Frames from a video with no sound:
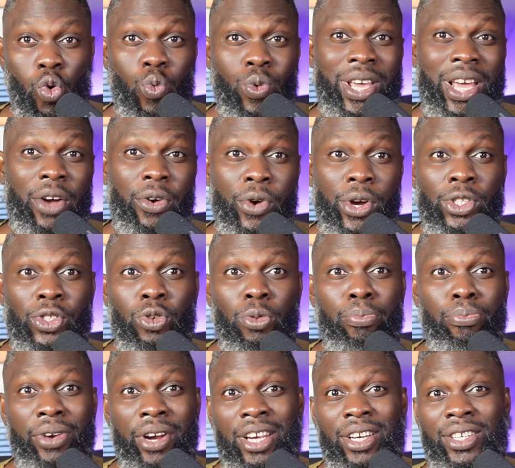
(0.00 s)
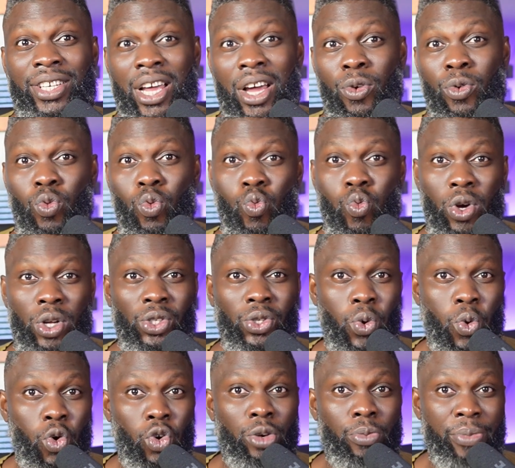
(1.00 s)
we are going to break down what
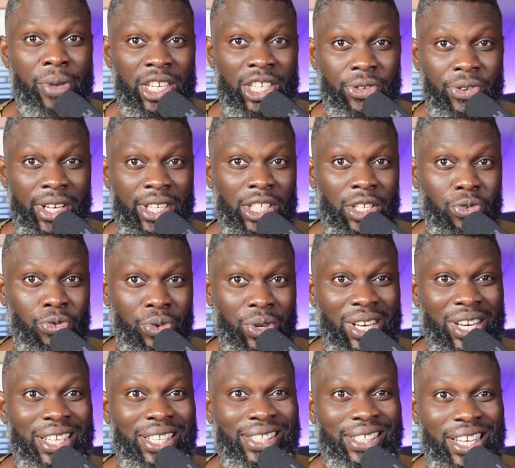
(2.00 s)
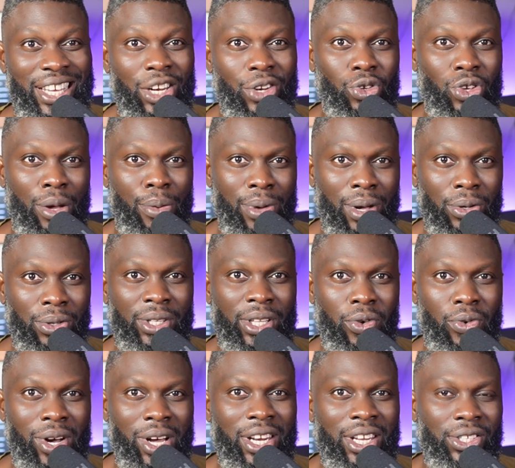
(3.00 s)
code metrics really tell you about the
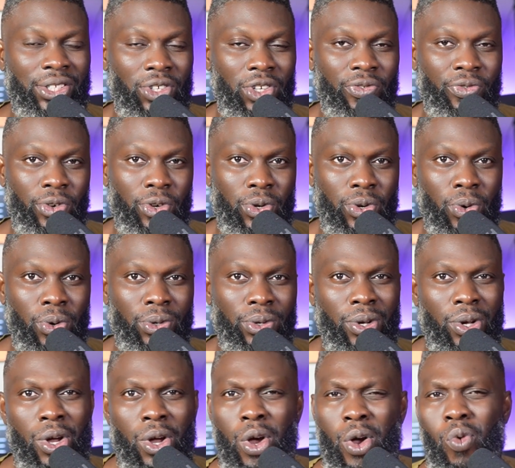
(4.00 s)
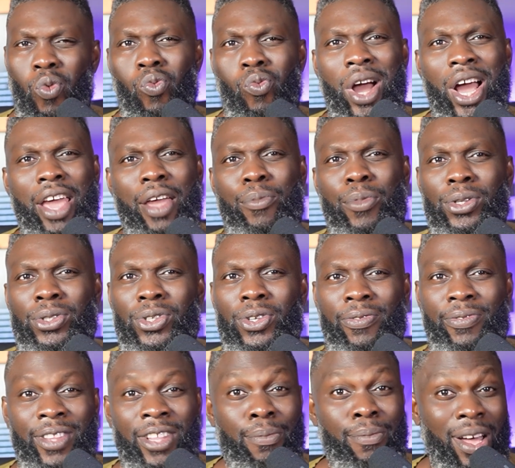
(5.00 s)
quality of your code, why most
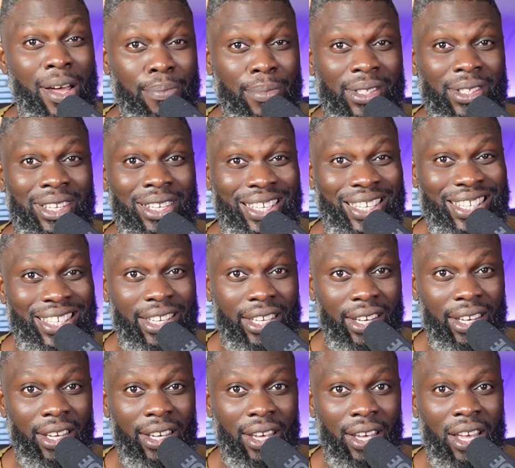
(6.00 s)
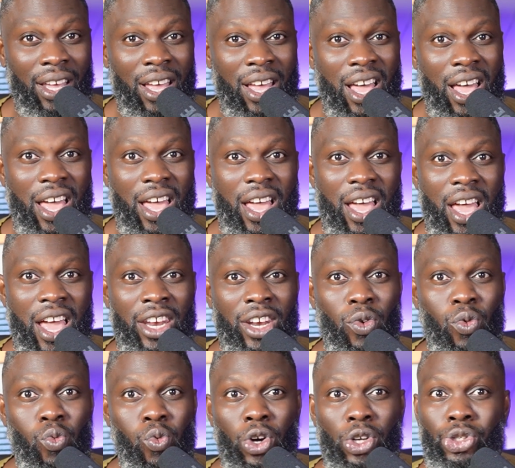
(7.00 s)
of them are misleading, and
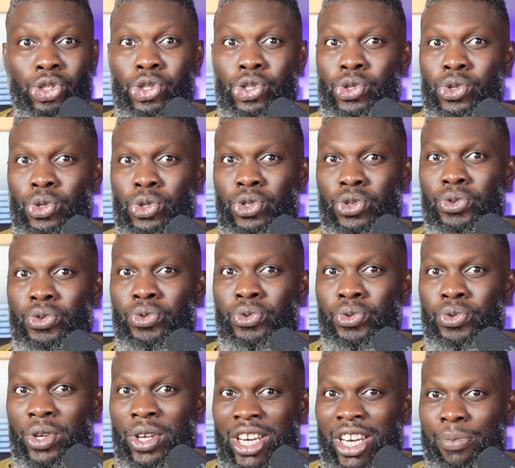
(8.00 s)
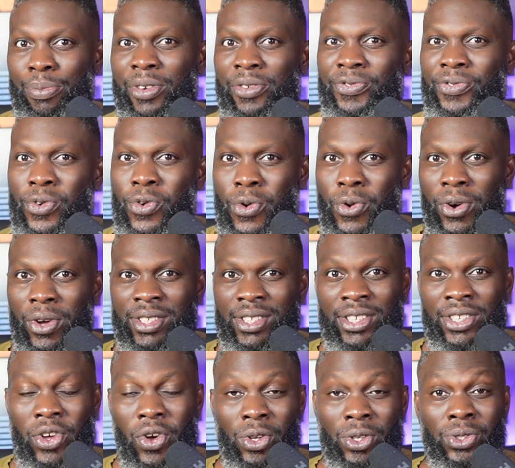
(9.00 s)
what you should really be
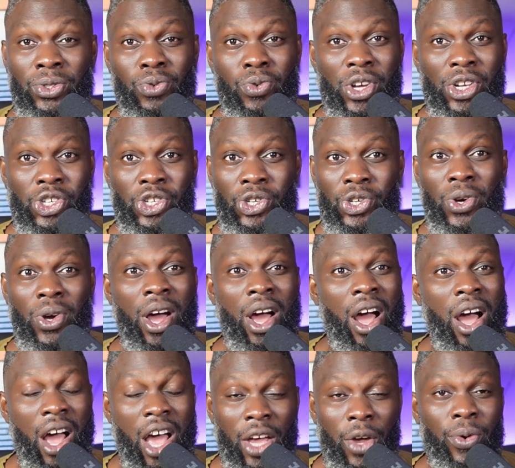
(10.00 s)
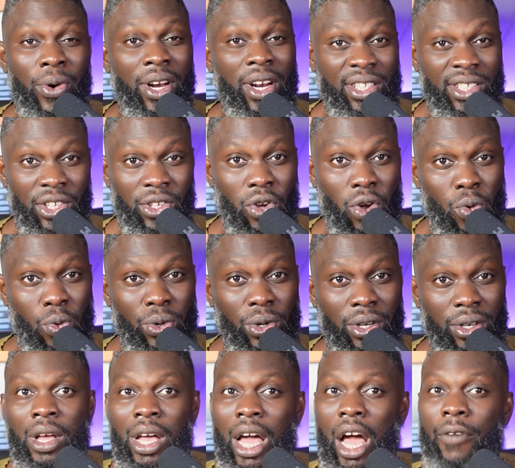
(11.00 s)
focusing on to ensure high quality code.
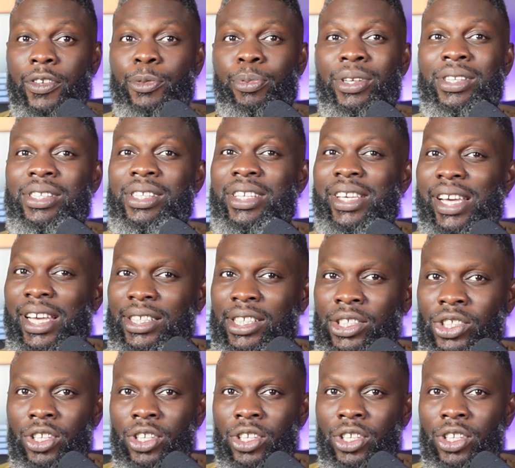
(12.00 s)
I've spent years in